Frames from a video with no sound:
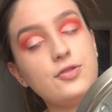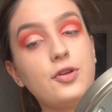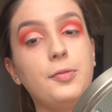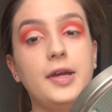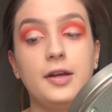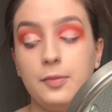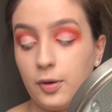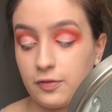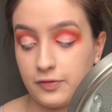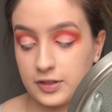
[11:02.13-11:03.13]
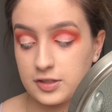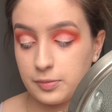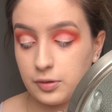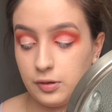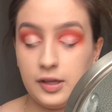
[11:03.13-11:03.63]
to doing your makeup are
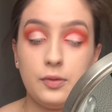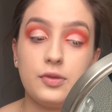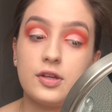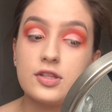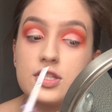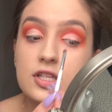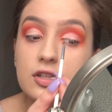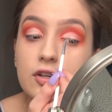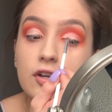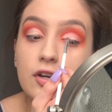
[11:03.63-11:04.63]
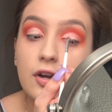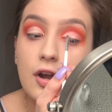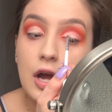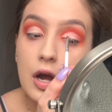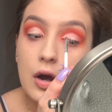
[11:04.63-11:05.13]
fixable, like with concealer
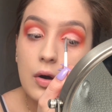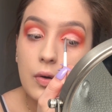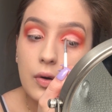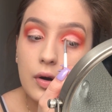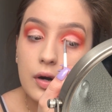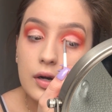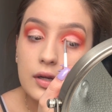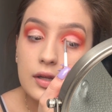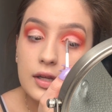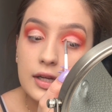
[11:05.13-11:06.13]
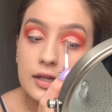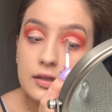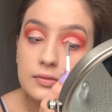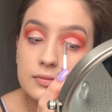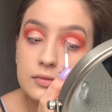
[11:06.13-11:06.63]
or
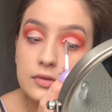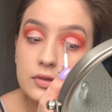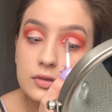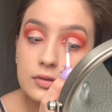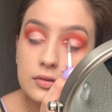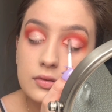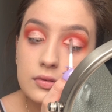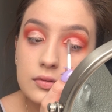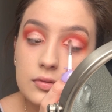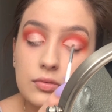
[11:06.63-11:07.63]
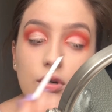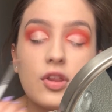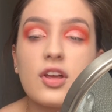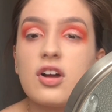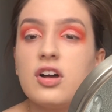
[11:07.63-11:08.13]
like, what
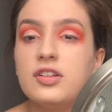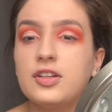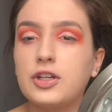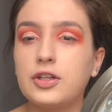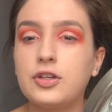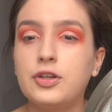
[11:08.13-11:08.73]
do they call it?